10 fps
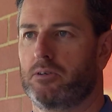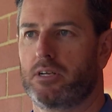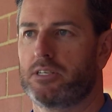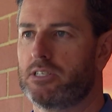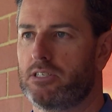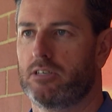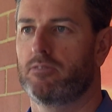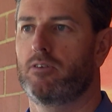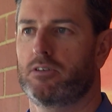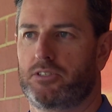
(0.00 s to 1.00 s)
of continue to
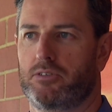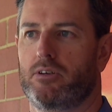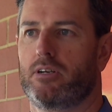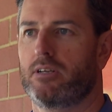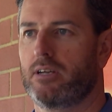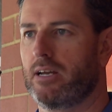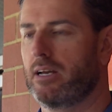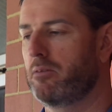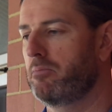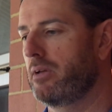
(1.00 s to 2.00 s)
foster it
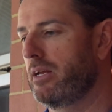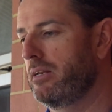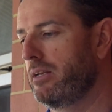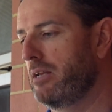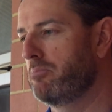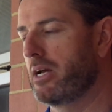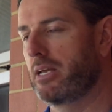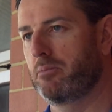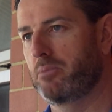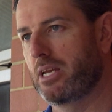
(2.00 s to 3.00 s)
and make
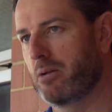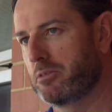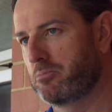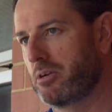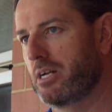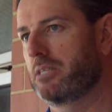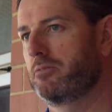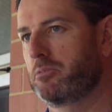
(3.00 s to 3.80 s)
it become as productive as